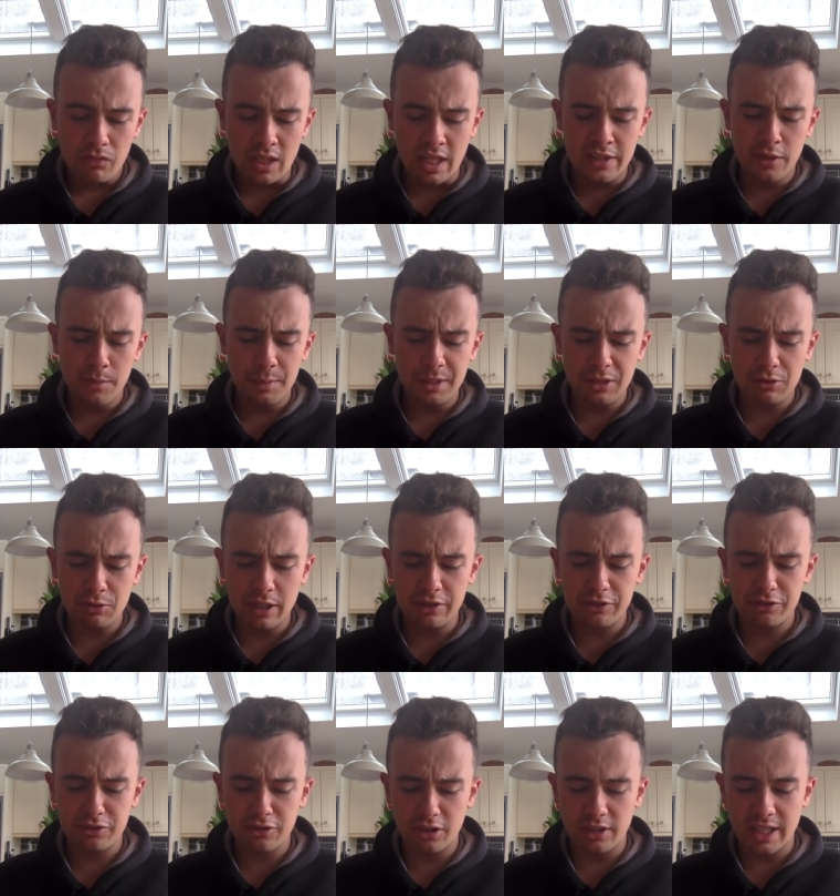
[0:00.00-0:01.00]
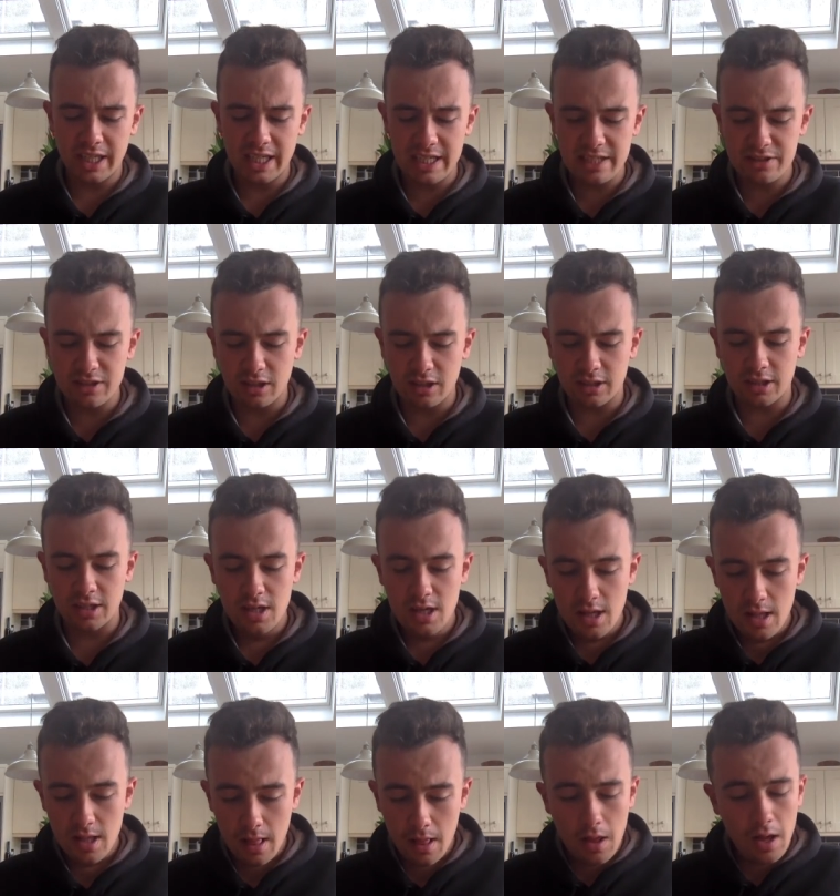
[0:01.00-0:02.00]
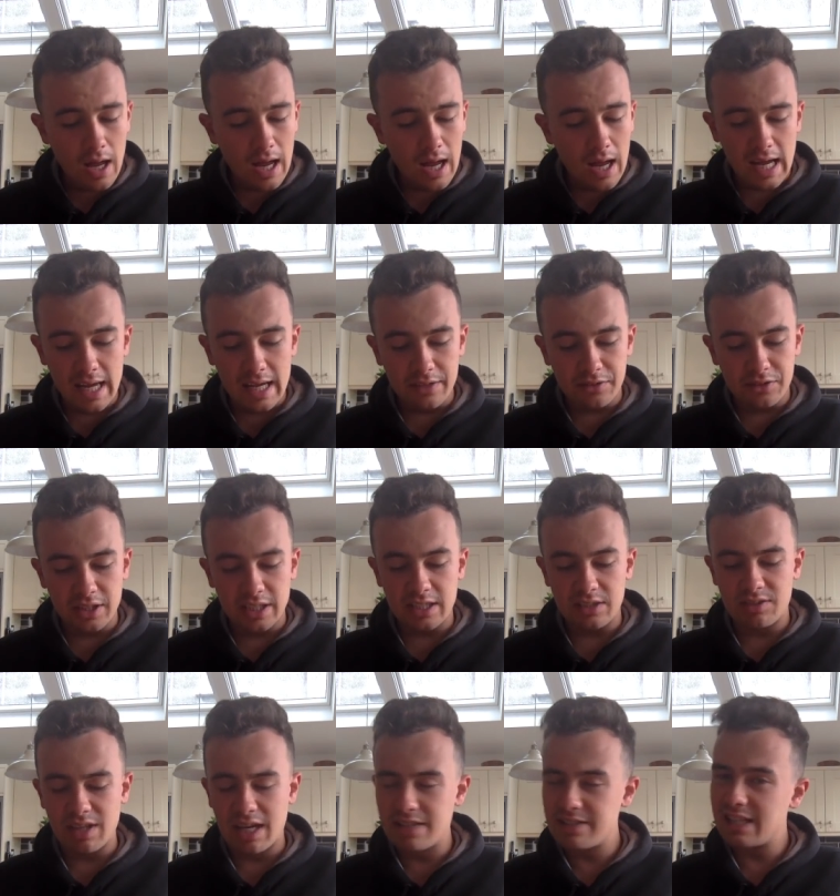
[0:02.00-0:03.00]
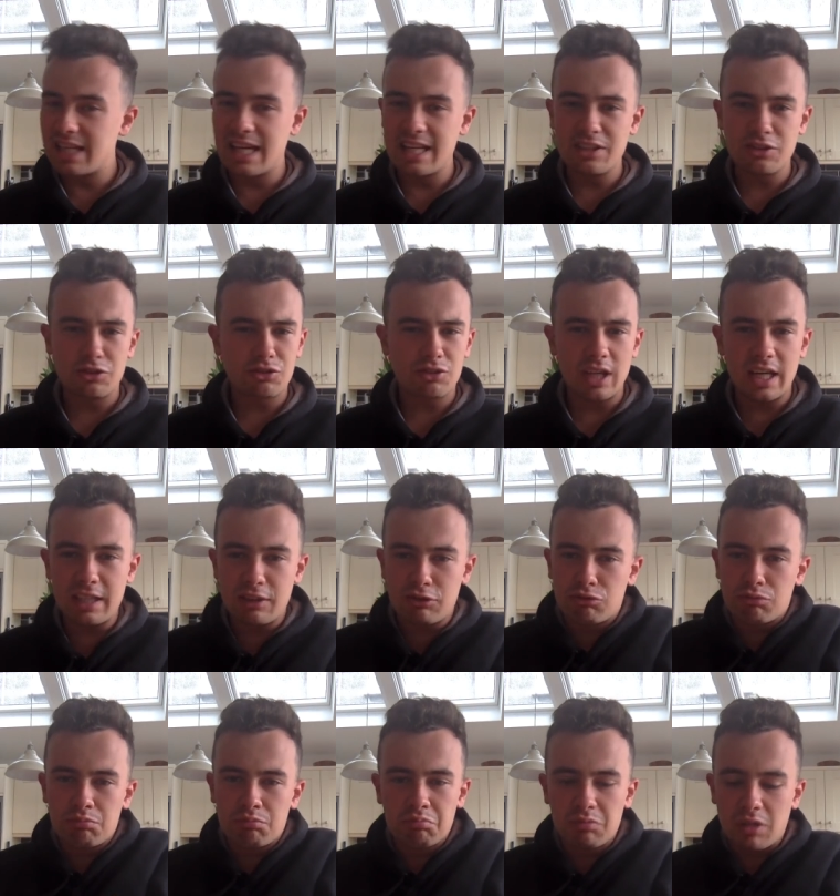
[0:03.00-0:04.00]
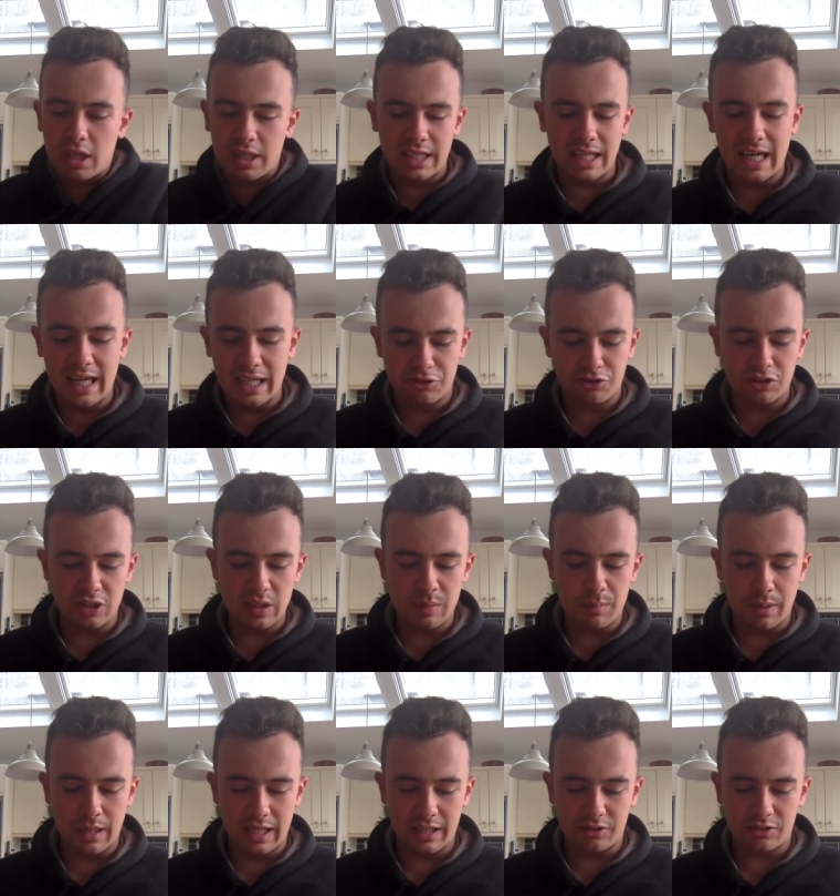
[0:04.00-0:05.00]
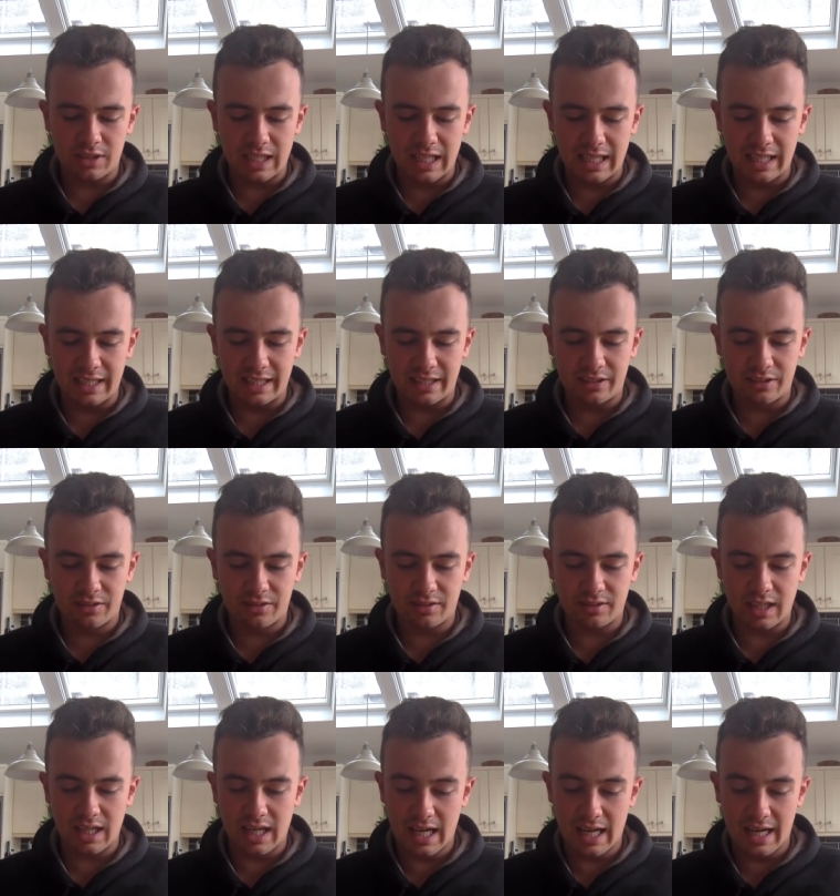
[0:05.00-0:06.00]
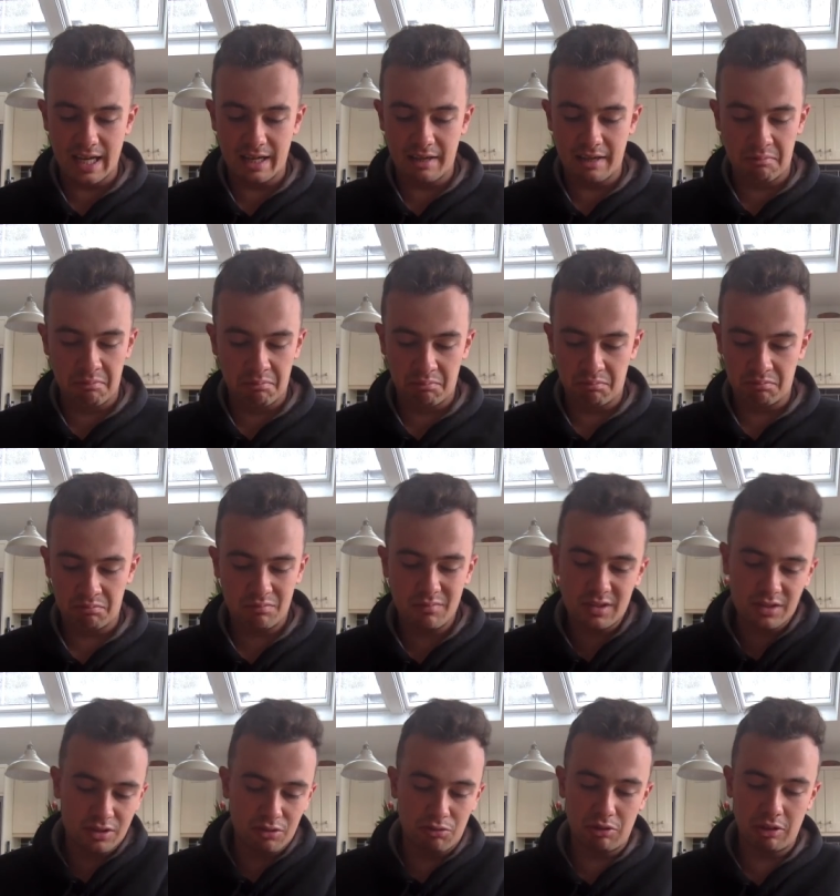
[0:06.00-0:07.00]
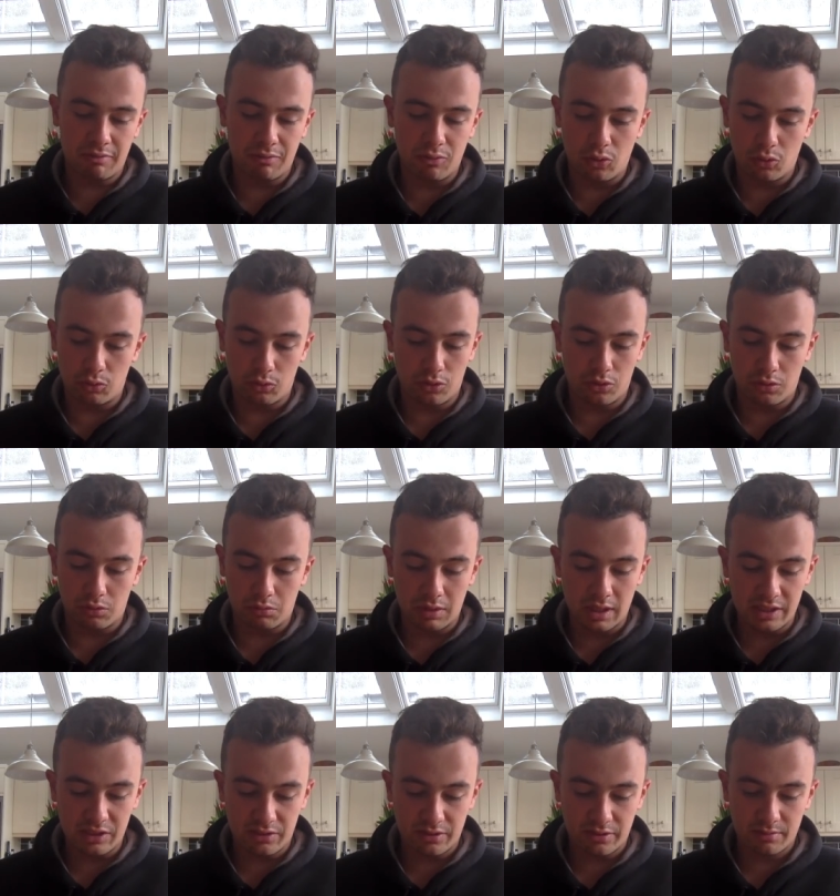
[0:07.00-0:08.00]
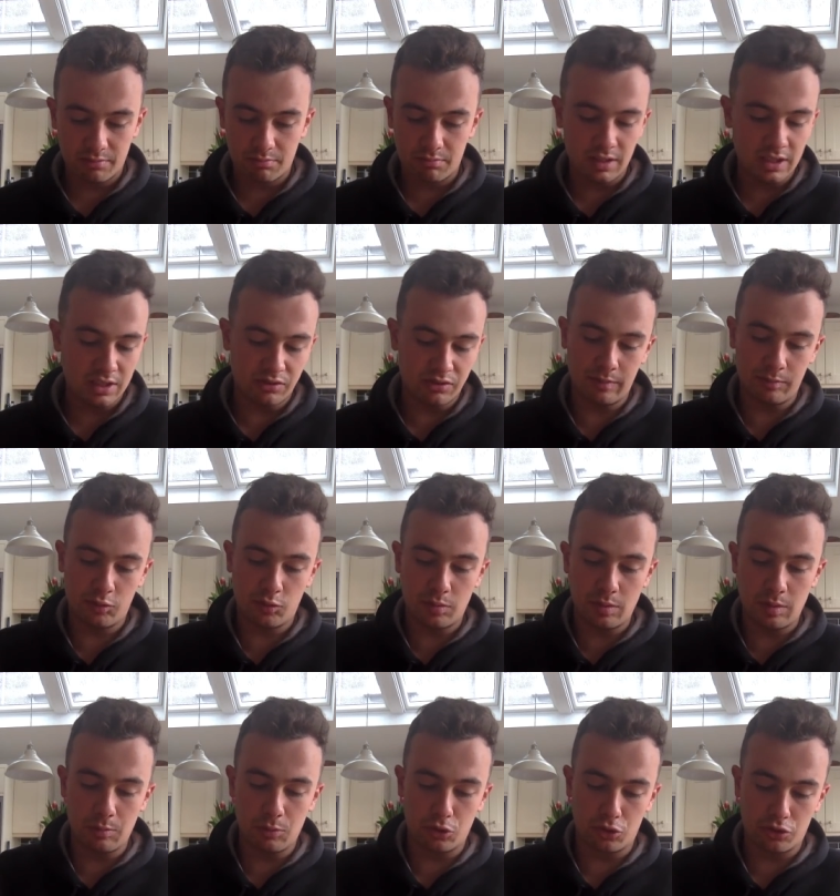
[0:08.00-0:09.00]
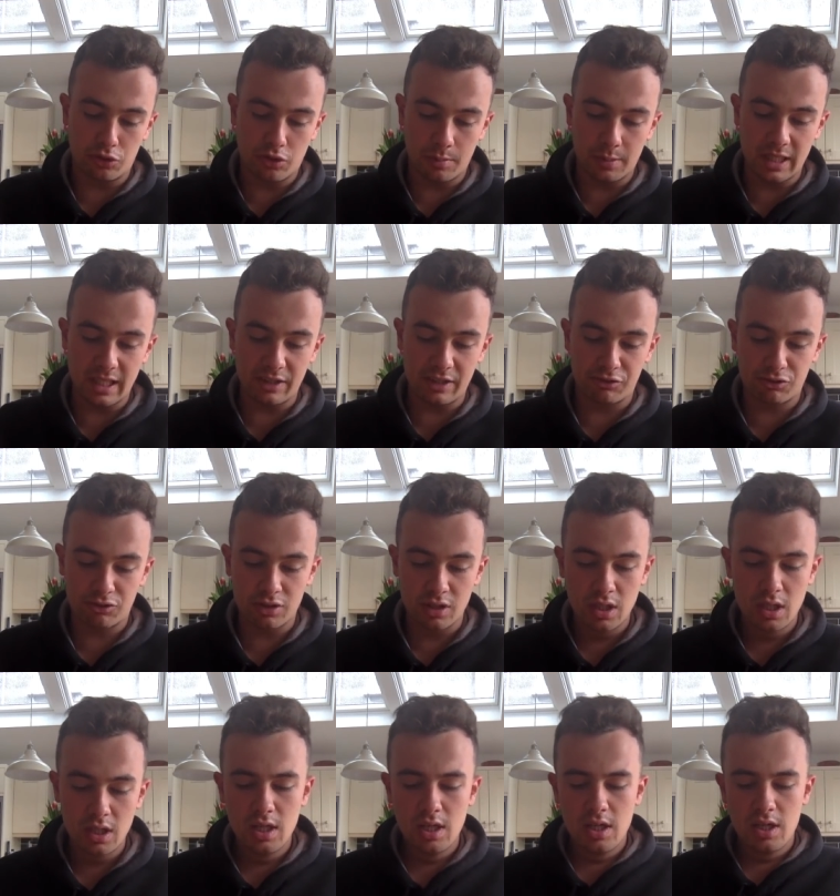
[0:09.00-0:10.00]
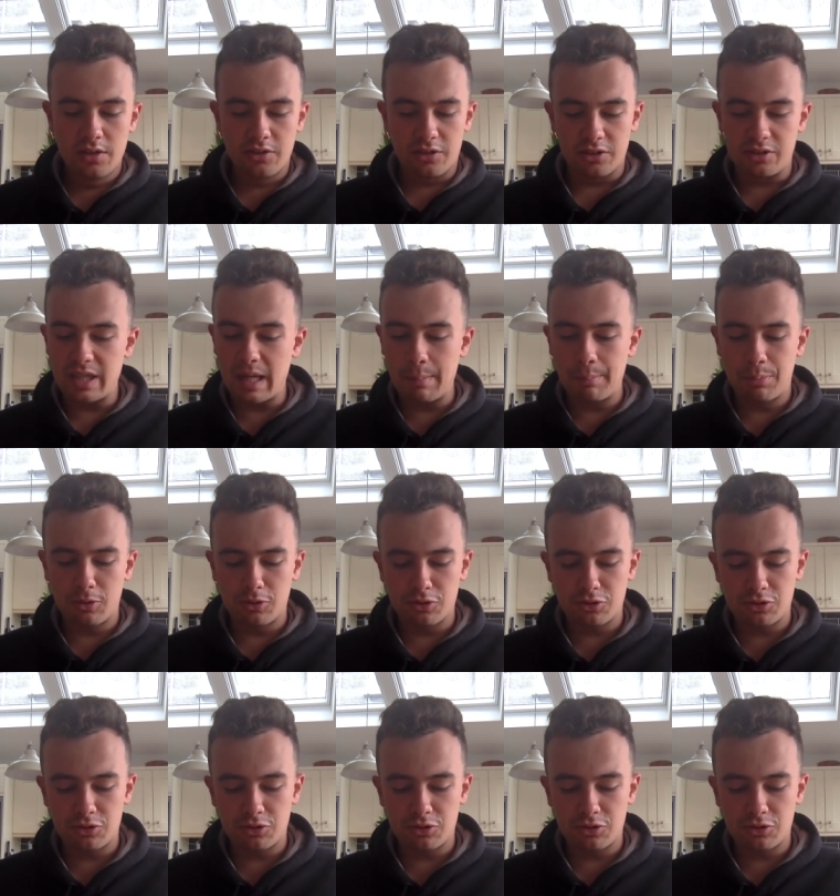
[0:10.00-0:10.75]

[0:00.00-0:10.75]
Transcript: In the big races on Haydock, uh, the Sandy Lane Stakes, I can't see past Calyx. Um, it's only a four runner race. He seems to be much the best. The Temple